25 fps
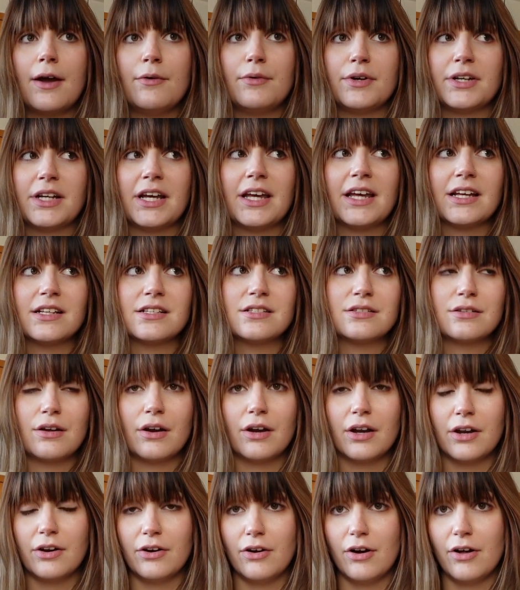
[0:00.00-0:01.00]
I wanna get
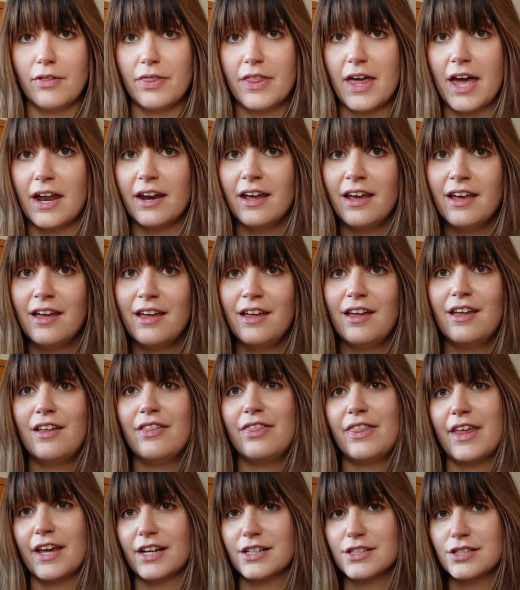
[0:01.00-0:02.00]
started on that
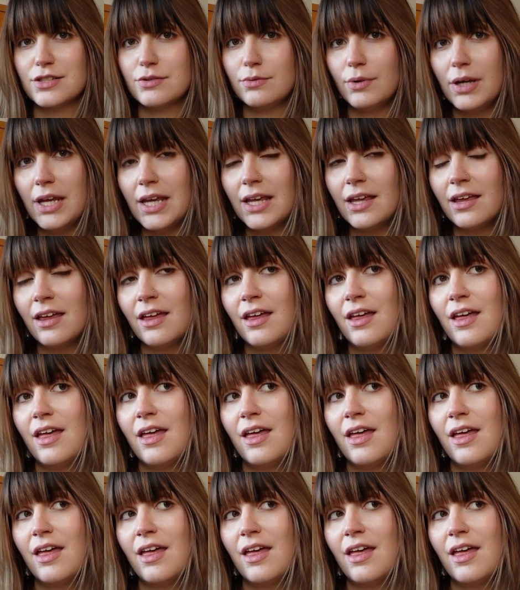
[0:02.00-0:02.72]
next week.